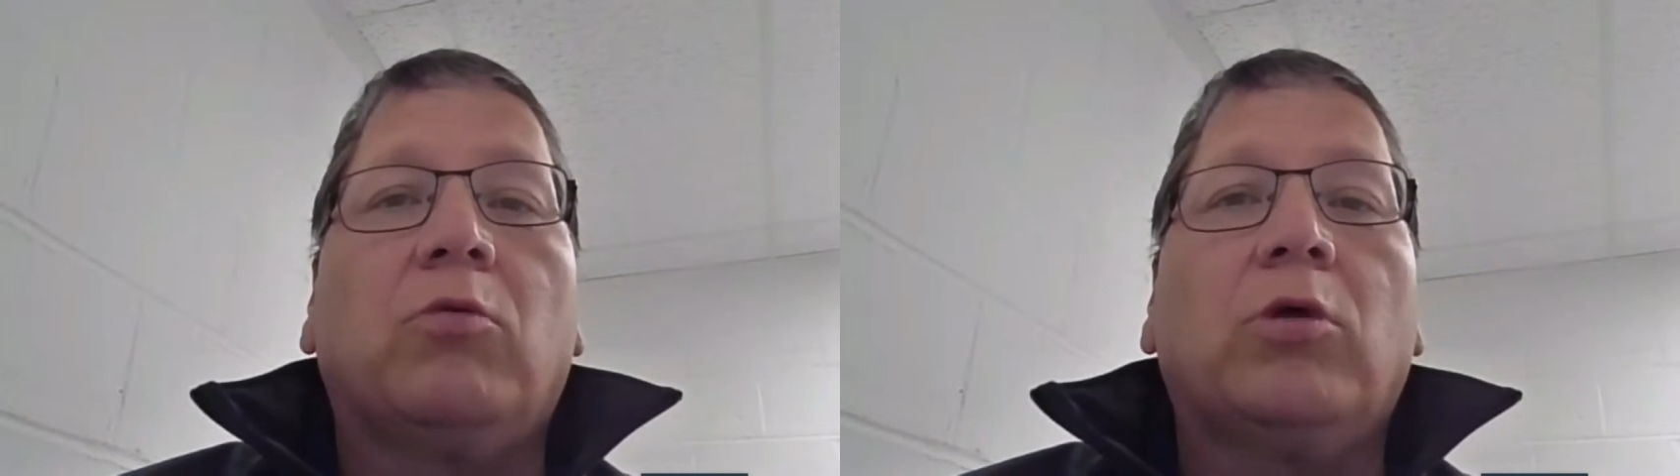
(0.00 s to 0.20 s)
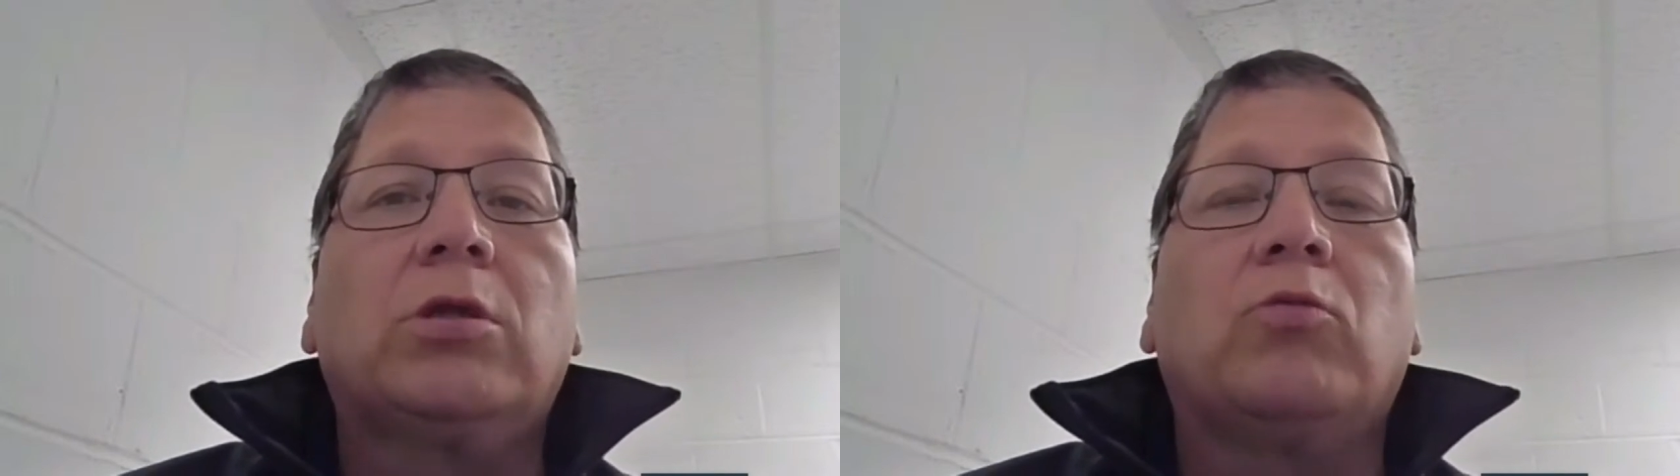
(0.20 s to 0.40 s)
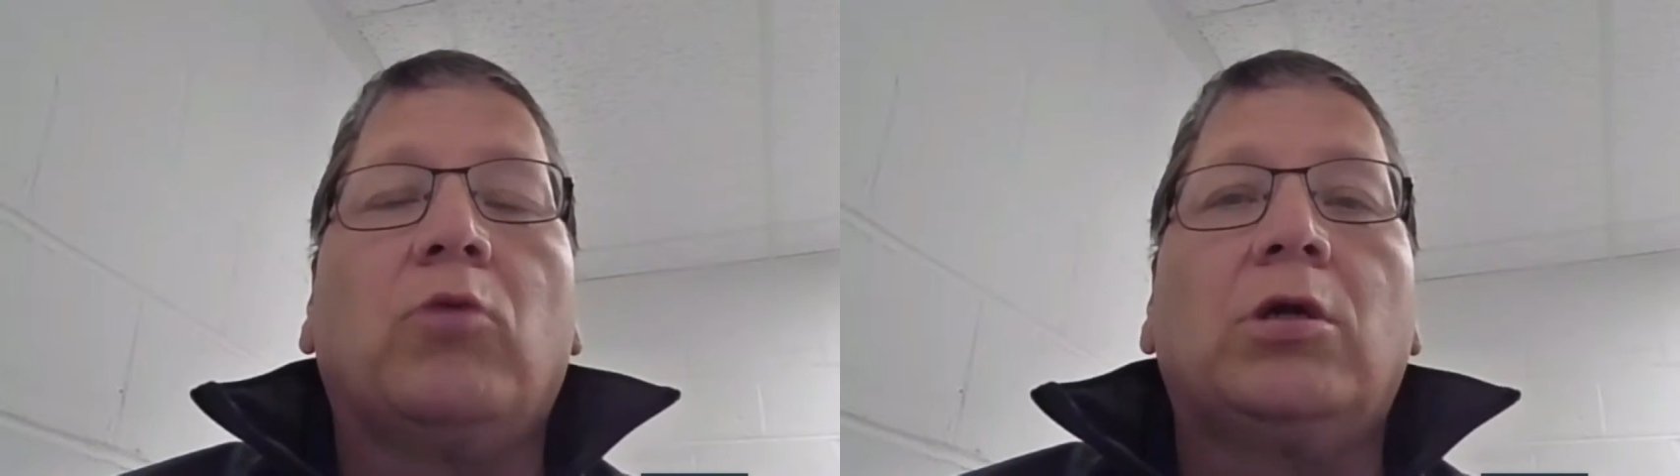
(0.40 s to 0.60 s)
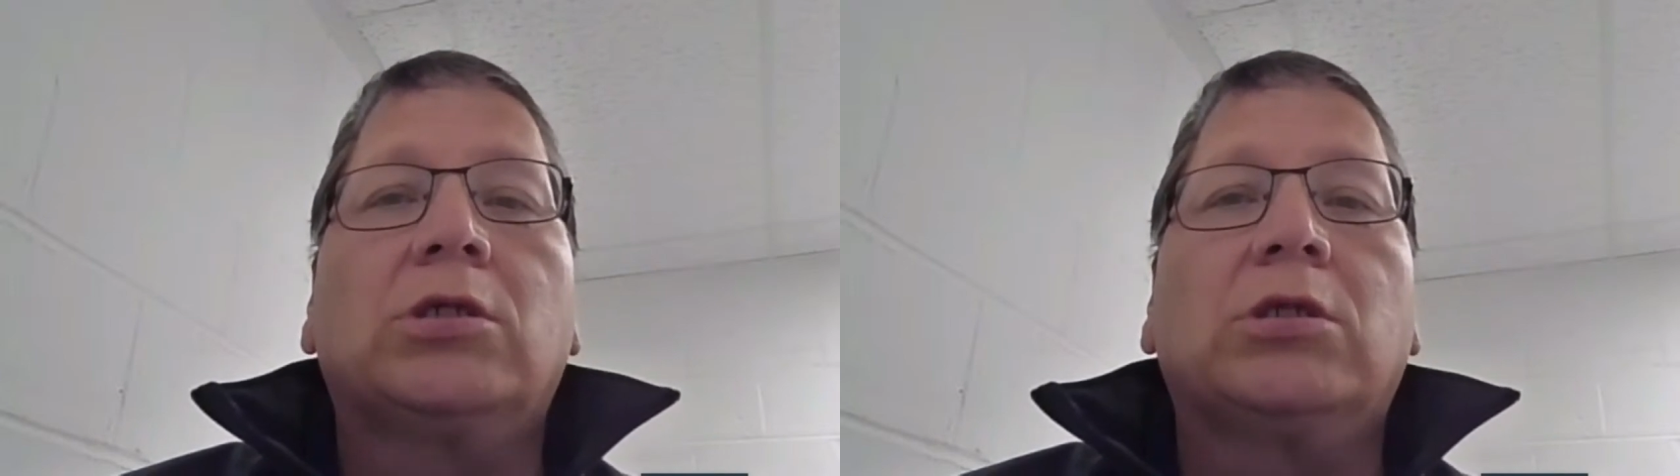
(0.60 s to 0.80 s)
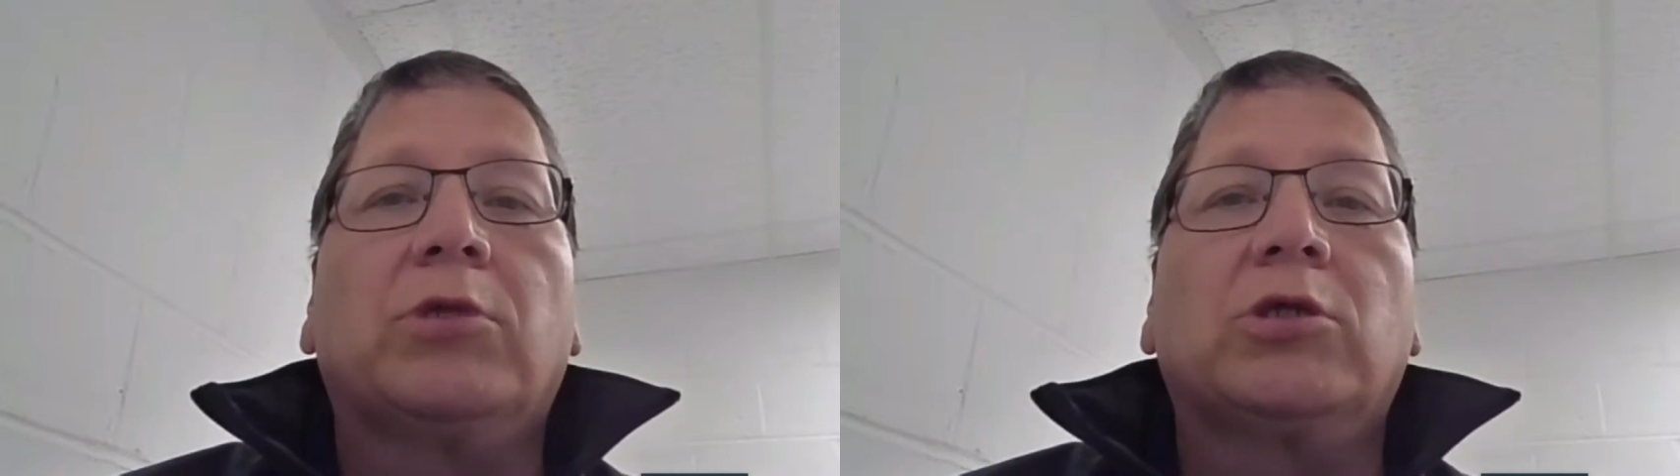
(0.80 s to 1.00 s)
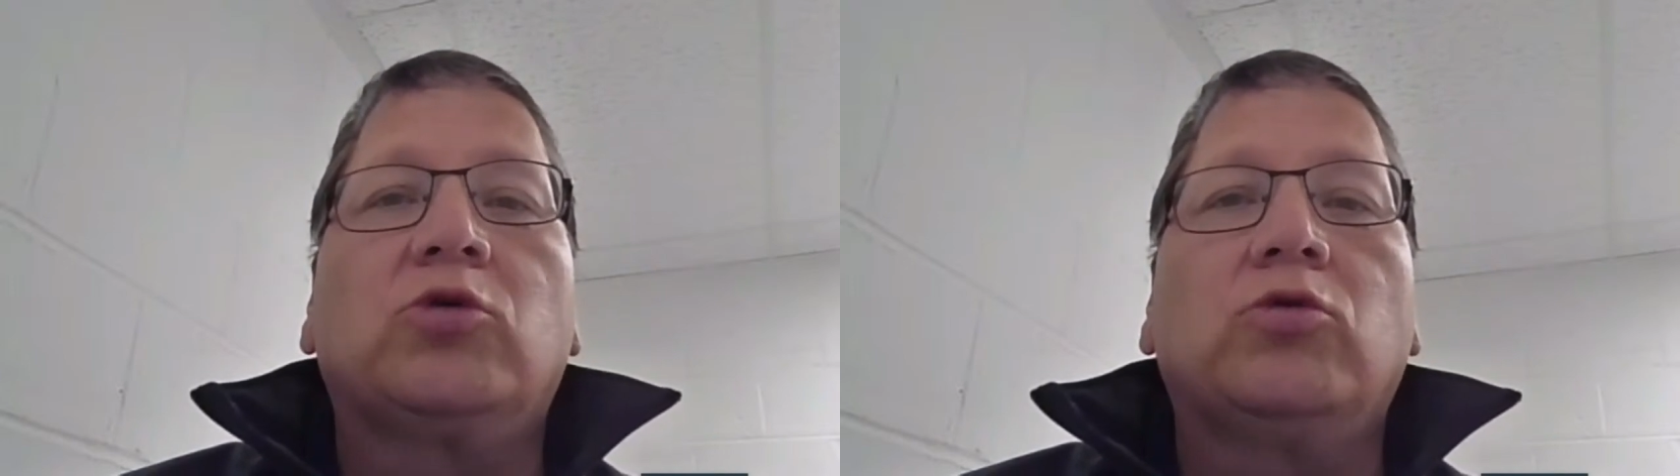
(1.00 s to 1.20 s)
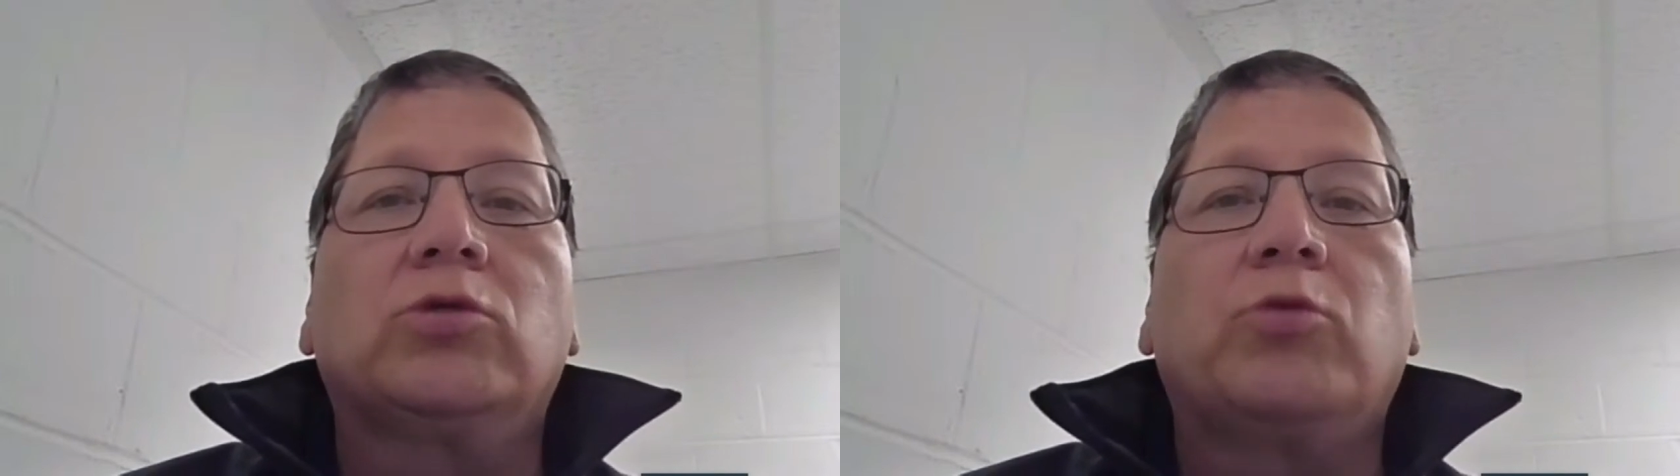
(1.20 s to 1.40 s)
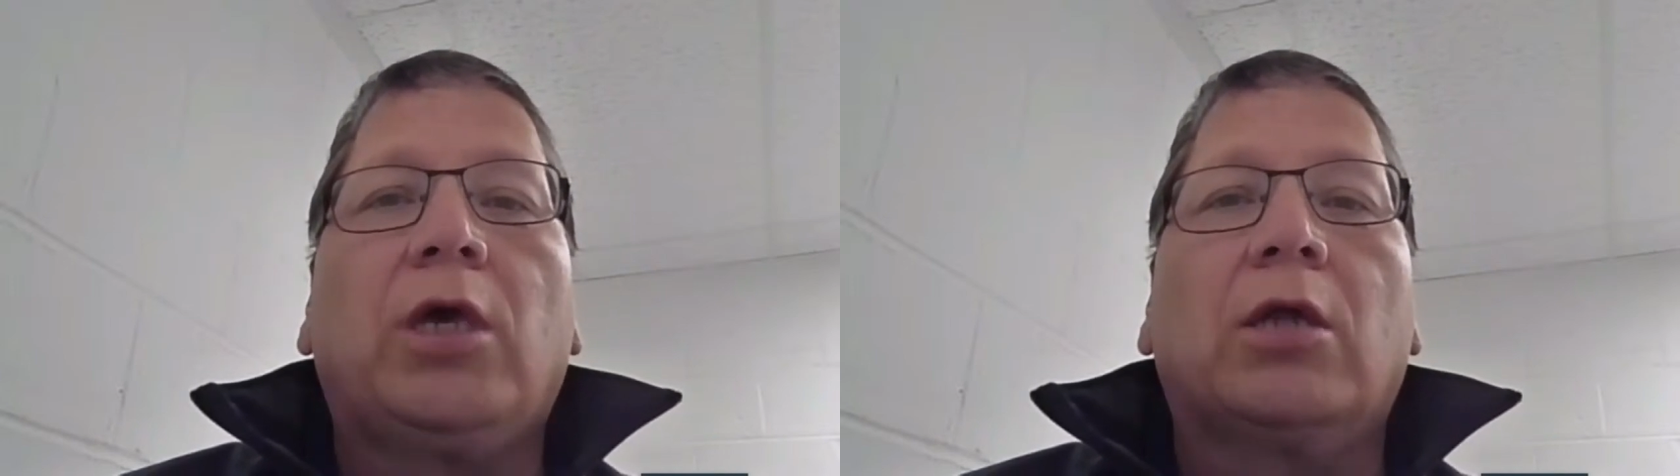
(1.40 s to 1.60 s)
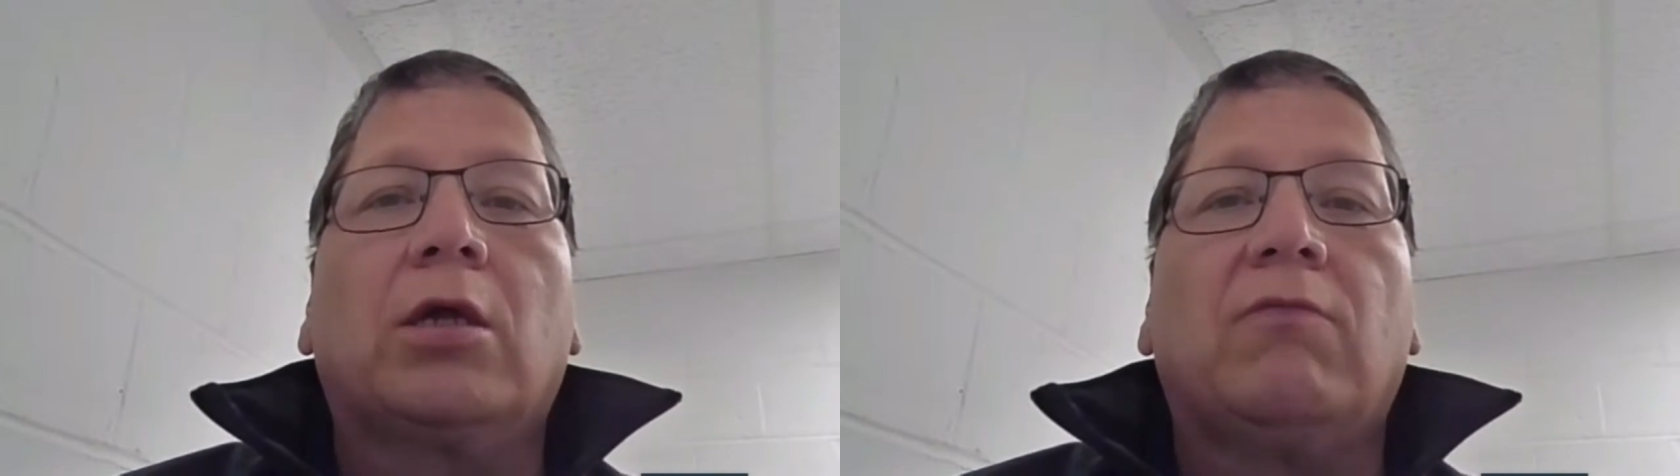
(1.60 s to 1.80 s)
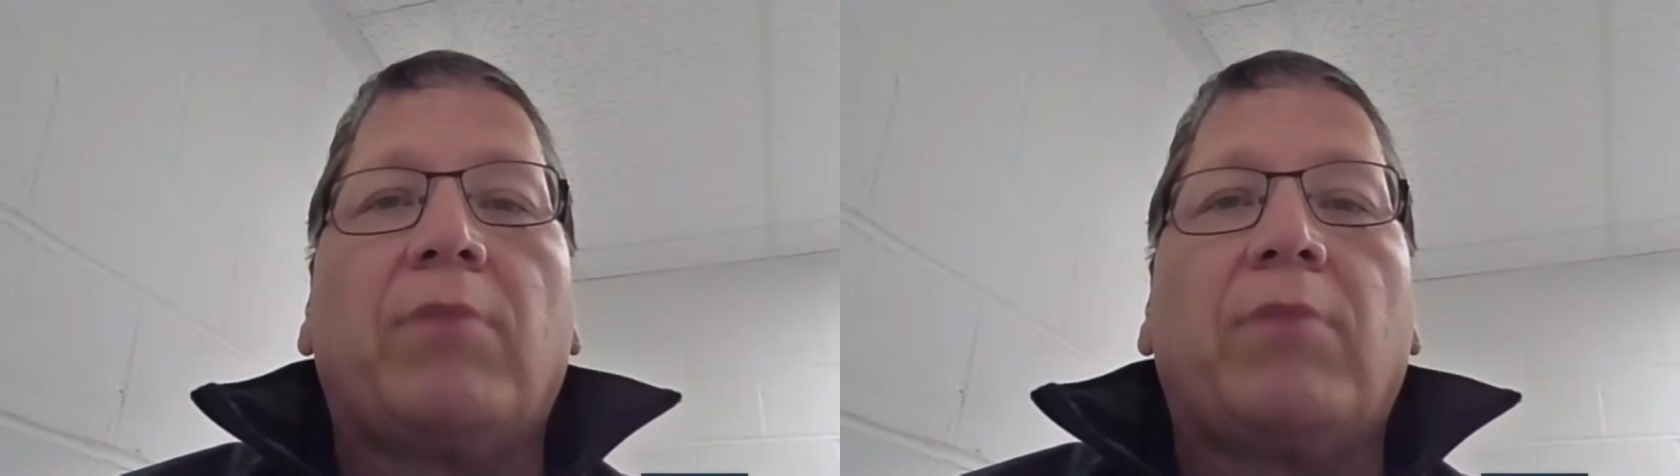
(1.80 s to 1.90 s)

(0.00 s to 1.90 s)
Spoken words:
What are some of the tools we can give